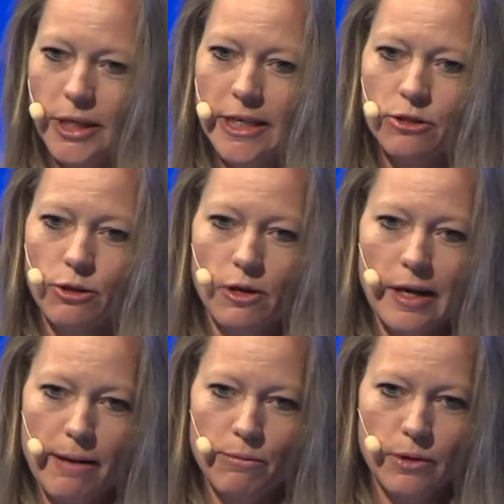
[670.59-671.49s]
we need to
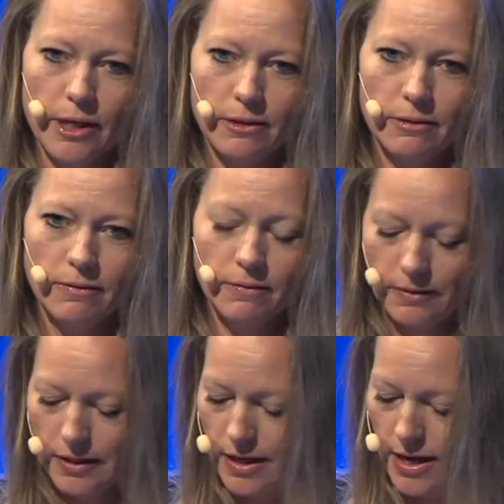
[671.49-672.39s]
collaborate
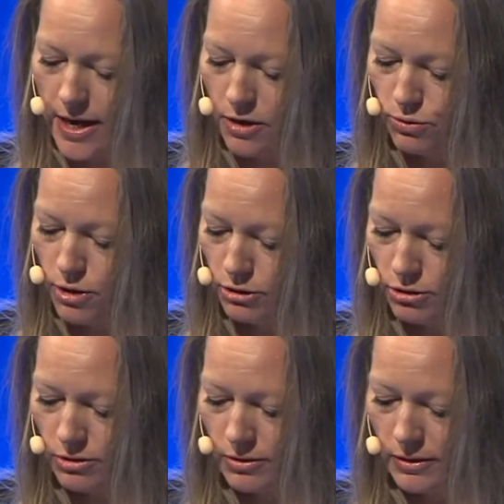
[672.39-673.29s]

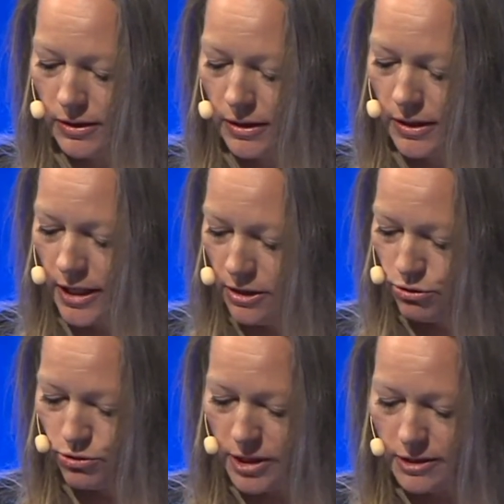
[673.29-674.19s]
across
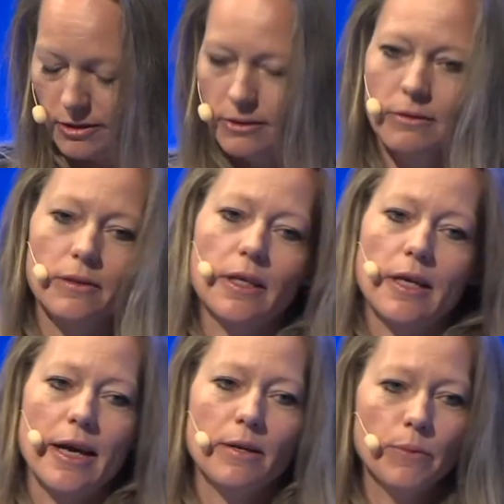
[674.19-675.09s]
industries
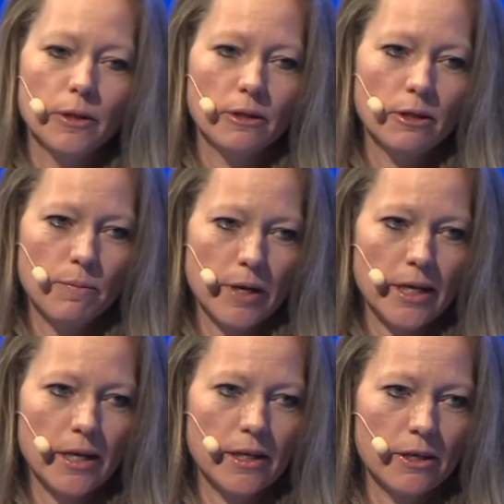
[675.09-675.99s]
and build
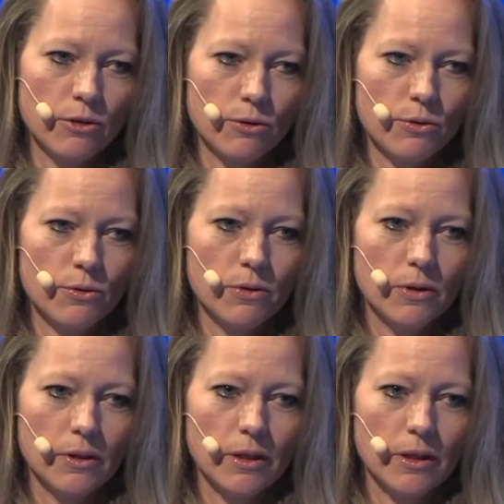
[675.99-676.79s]
completely new